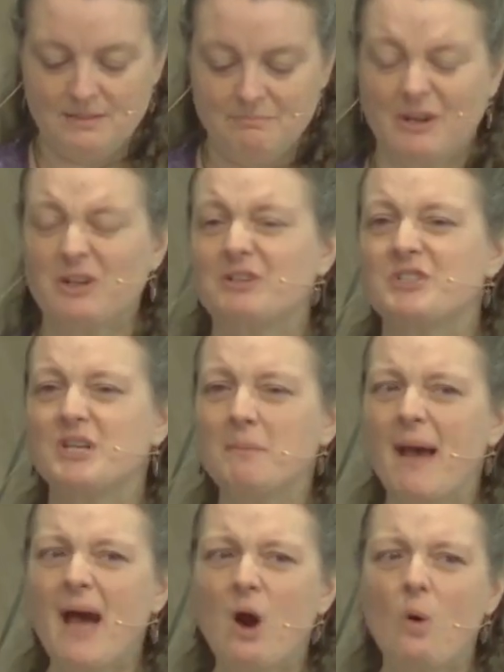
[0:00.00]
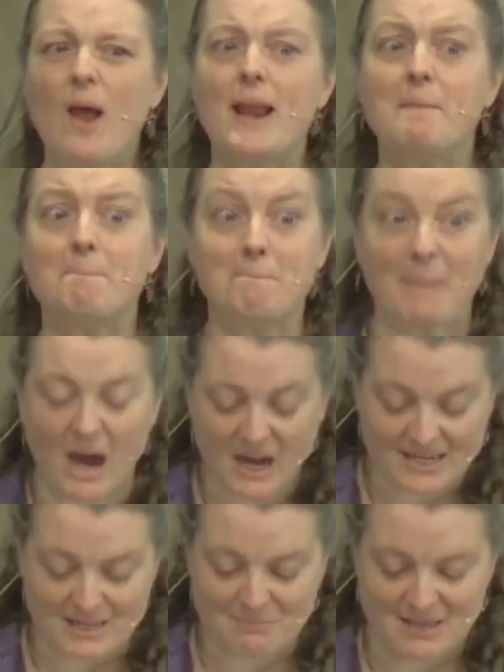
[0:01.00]
but are somehow an
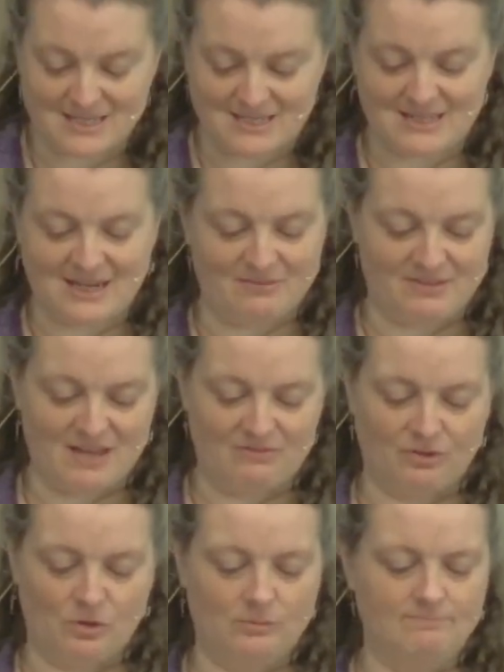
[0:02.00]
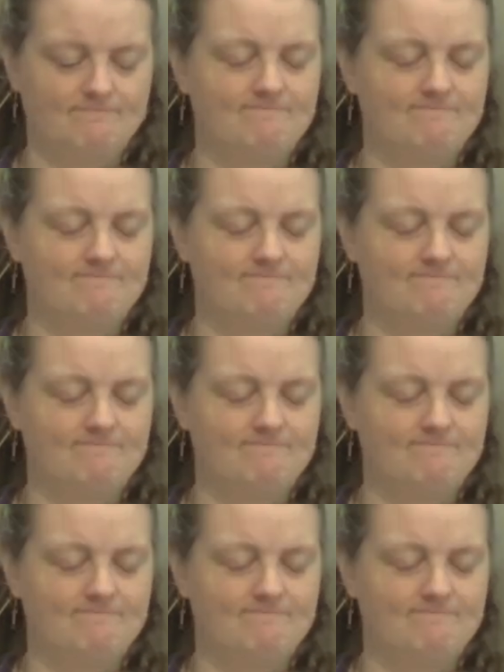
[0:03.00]
embodiment of evil.